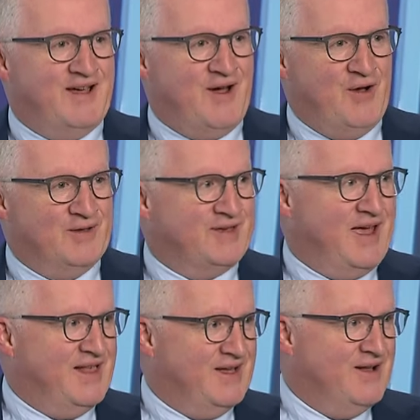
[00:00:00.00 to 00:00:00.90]

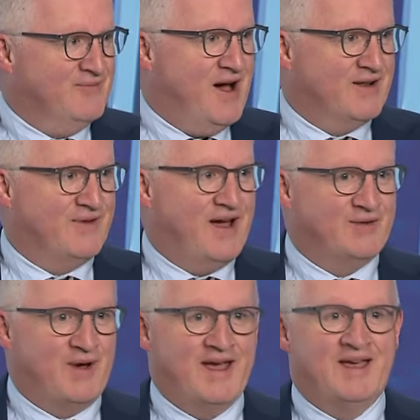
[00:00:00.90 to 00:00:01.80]
wholesale, unmodified
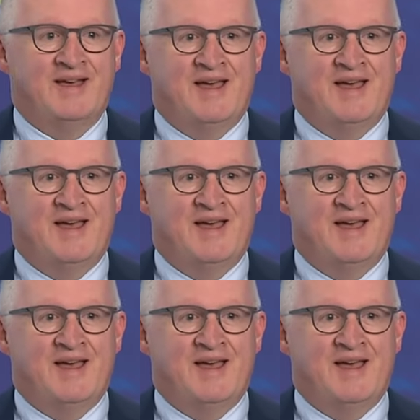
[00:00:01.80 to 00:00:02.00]
way,